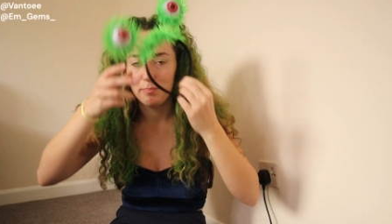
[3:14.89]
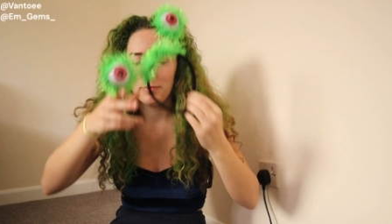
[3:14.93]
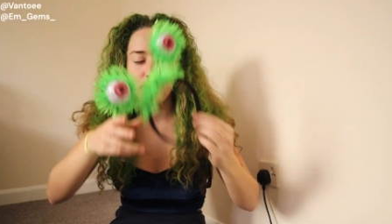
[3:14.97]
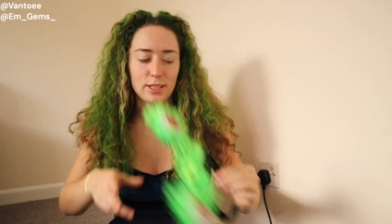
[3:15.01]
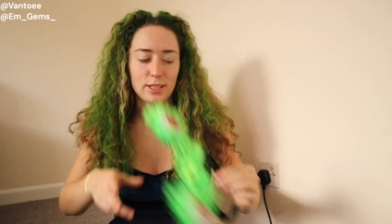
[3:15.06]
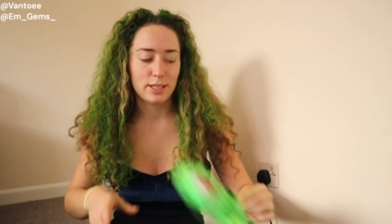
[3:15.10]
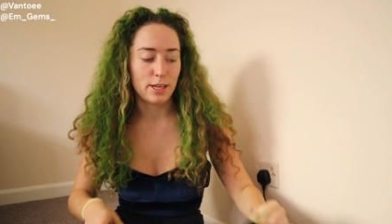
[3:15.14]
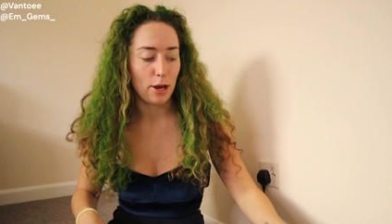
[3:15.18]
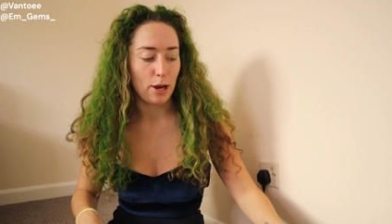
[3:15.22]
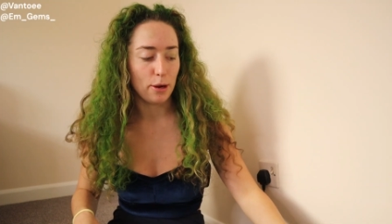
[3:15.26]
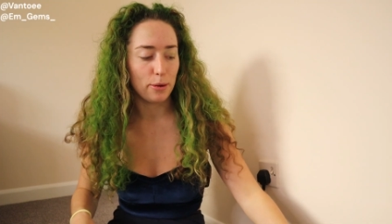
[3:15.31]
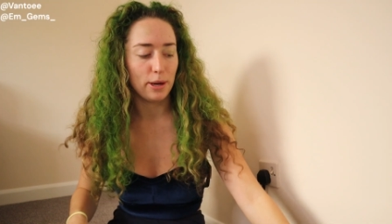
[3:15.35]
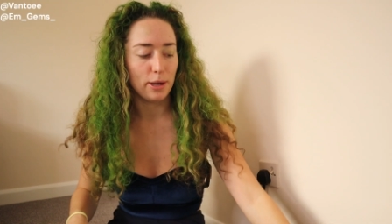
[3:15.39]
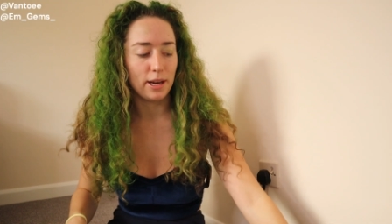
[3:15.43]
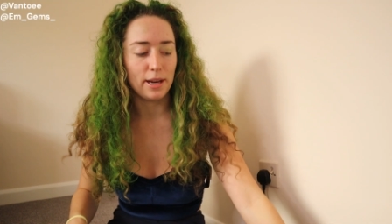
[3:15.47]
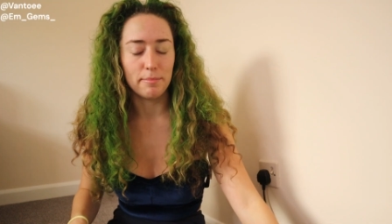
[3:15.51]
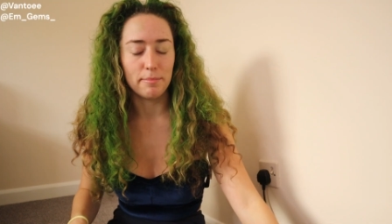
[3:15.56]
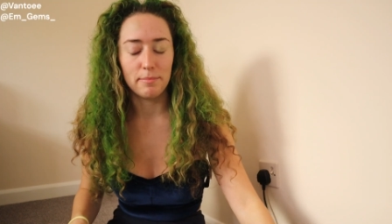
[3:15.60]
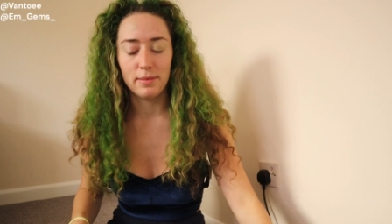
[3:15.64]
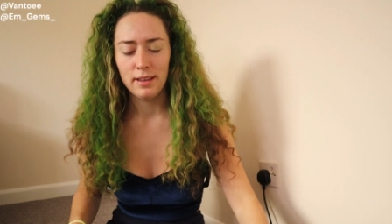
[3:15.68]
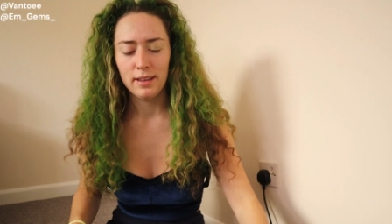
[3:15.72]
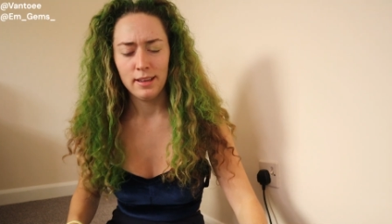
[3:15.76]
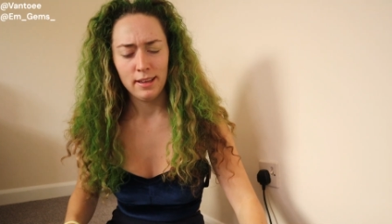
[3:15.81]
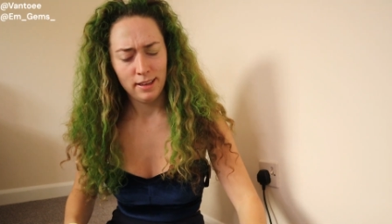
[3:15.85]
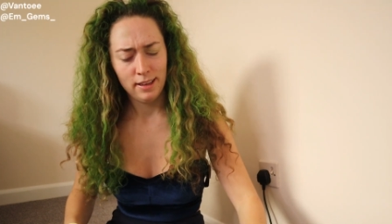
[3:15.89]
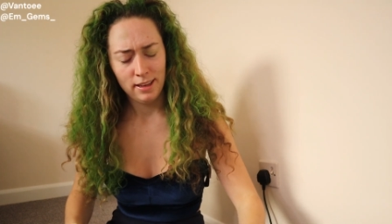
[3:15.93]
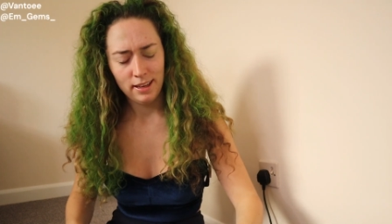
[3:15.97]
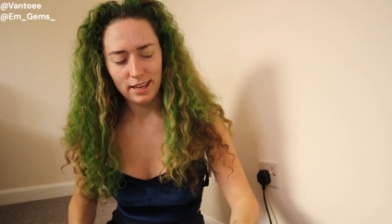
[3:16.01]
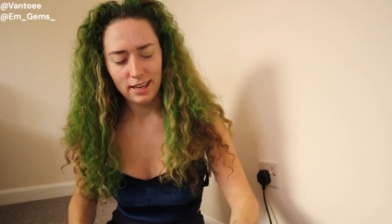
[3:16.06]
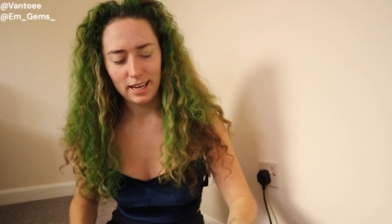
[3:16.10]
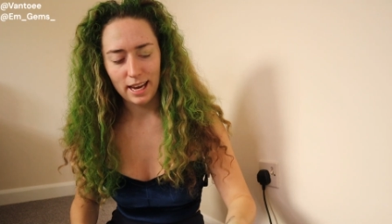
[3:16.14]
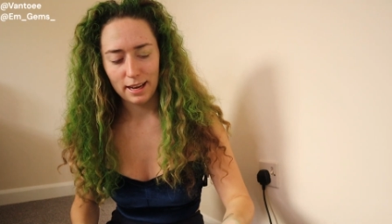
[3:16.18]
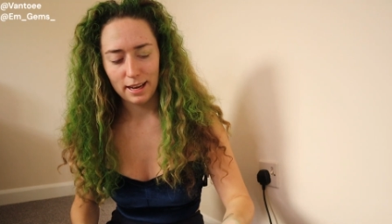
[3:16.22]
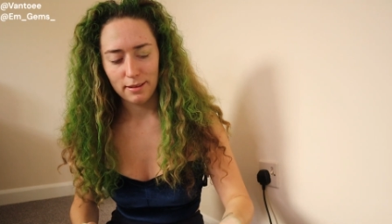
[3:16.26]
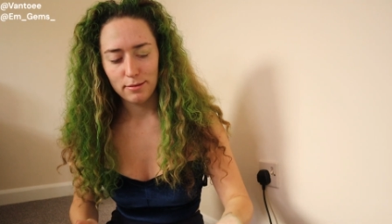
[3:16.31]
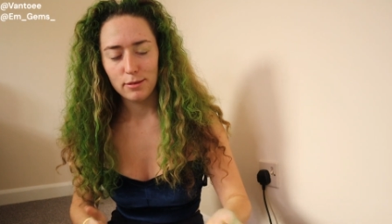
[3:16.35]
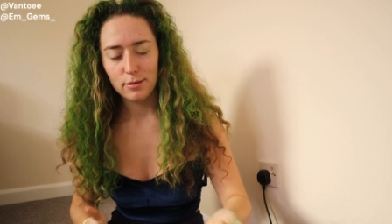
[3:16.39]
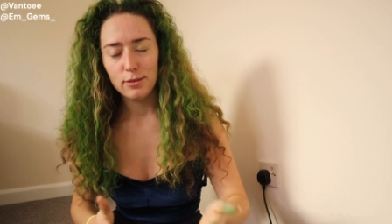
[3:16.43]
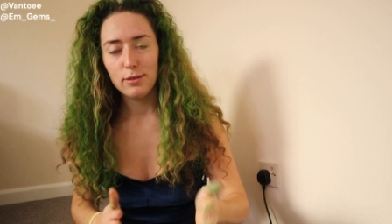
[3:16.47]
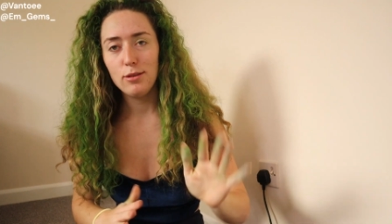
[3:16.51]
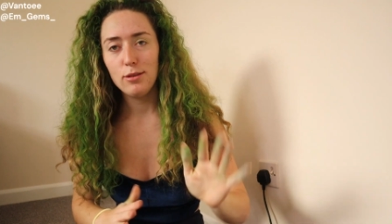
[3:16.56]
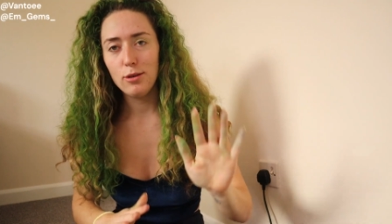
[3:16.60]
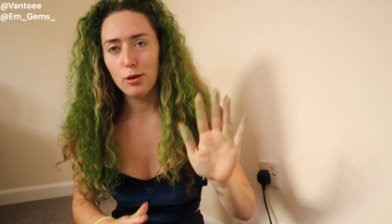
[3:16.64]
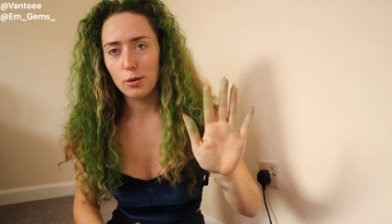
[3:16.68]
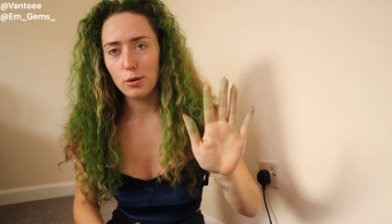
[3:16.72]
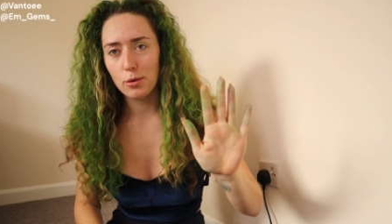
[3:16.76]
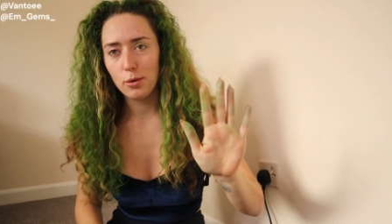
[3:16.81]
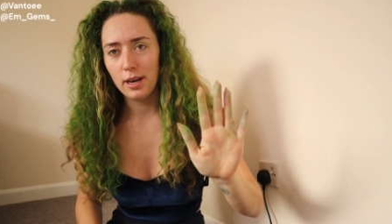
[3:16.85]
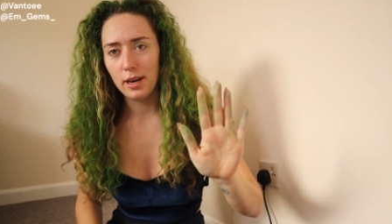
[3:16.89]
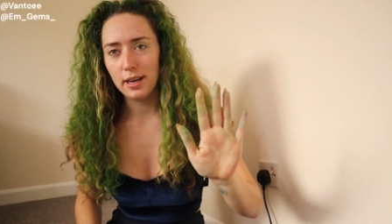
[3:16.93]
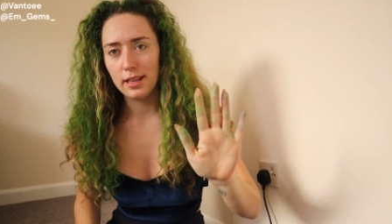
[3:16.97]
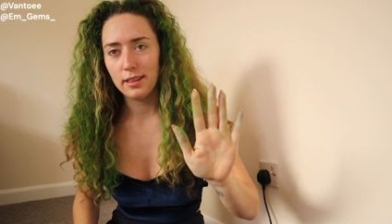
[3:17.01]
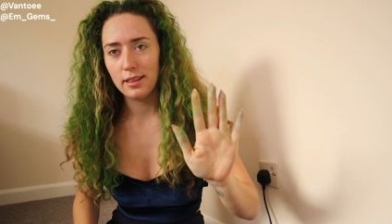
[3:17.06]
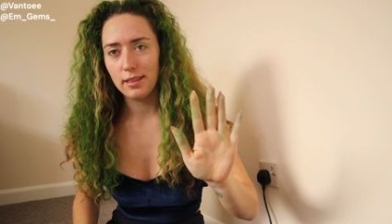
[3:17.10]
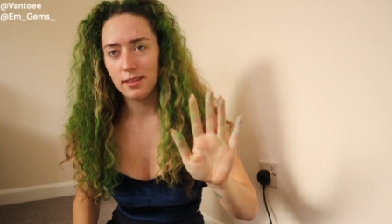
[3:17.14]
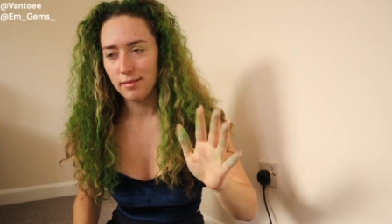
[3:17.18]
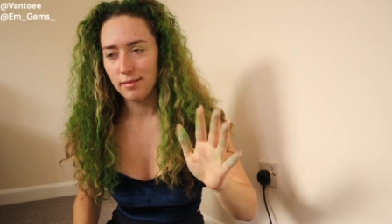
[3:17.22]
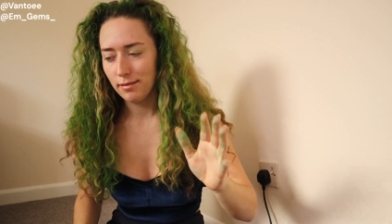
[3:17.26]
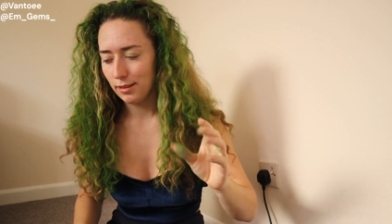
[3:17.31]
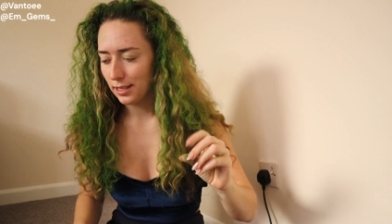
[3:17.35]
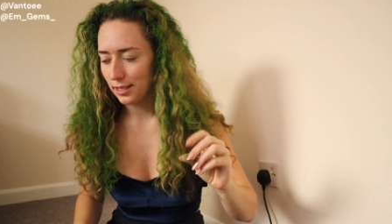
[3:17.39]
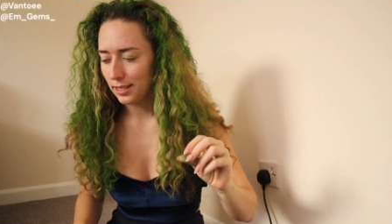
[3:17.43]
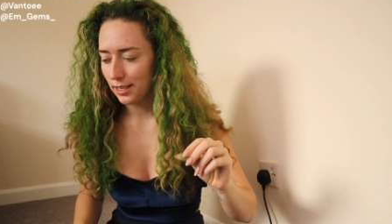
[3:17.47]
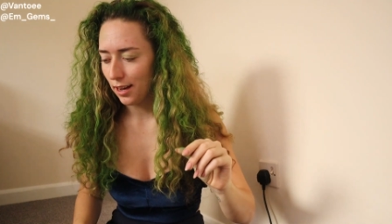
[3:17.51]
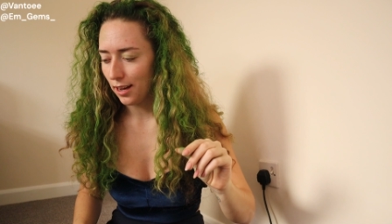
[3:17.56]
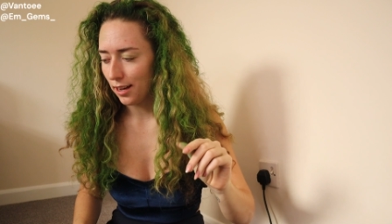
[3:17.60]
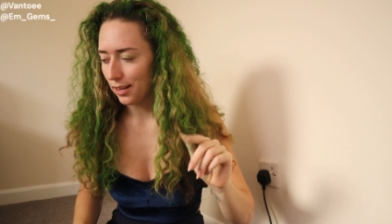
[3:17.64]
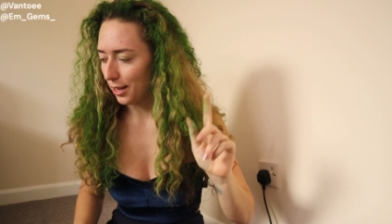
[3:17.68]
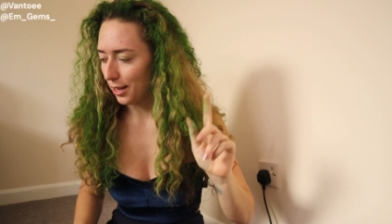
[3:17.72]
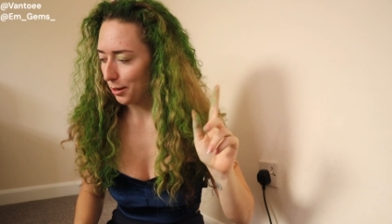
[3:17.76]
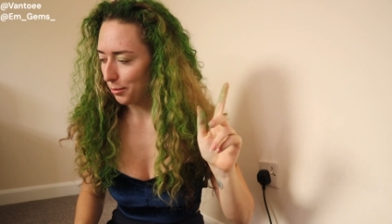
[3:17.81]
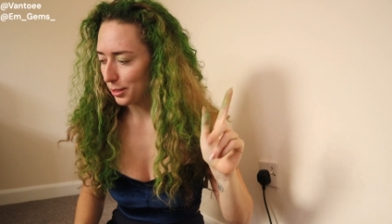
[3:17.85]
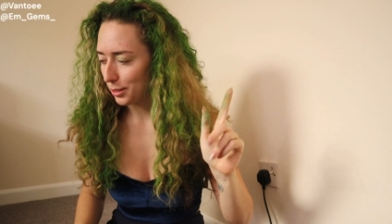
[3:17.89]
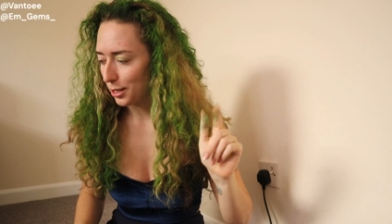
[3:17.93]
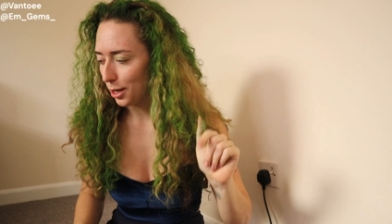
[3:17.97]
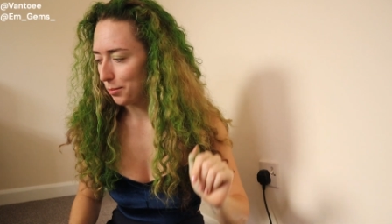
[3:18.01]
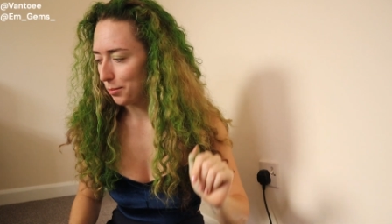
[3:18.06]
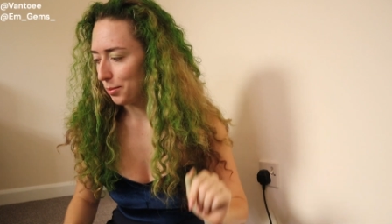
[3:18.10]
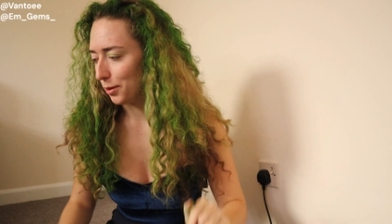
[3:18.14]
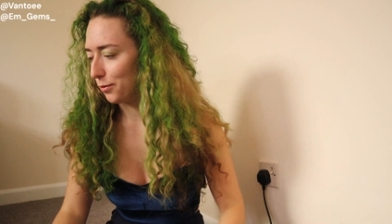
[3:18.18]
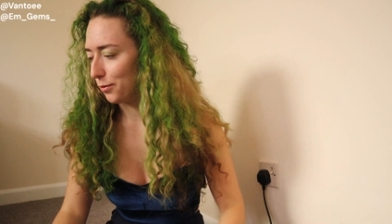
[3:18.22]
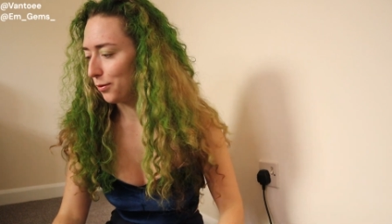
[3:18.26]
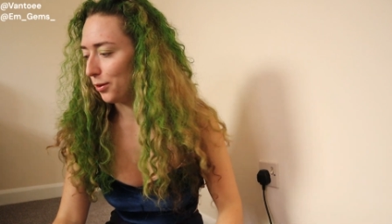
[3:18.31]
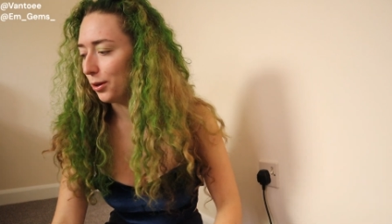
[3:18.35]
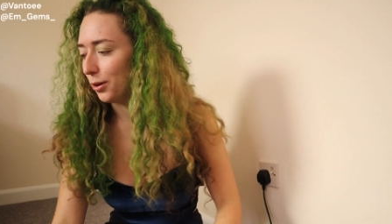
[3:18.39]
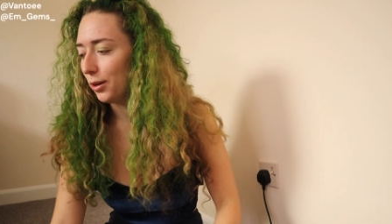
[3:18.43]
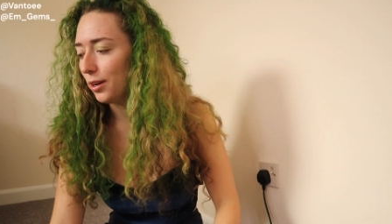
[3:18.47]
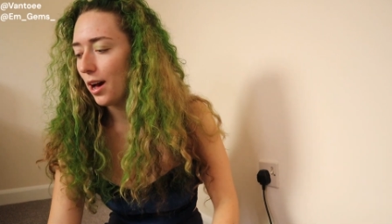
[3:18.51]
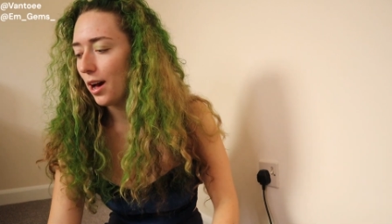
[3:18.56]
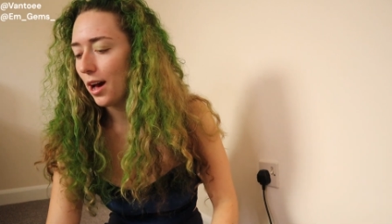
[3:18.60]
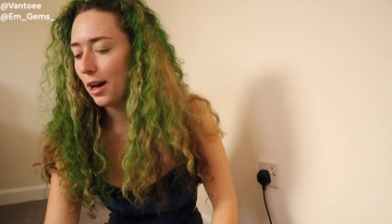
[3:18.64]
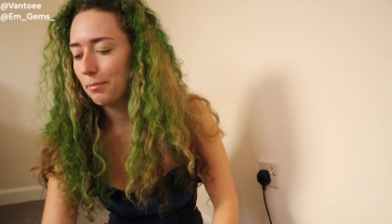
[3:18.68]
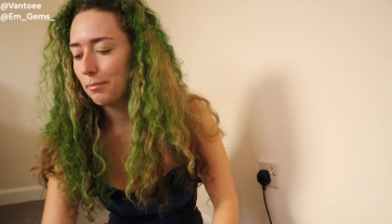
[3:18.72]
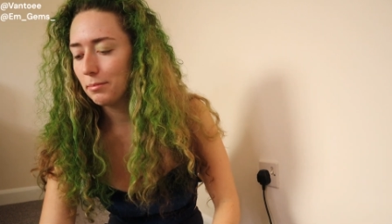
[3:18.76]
So yeah, not quite the start I was hoping for.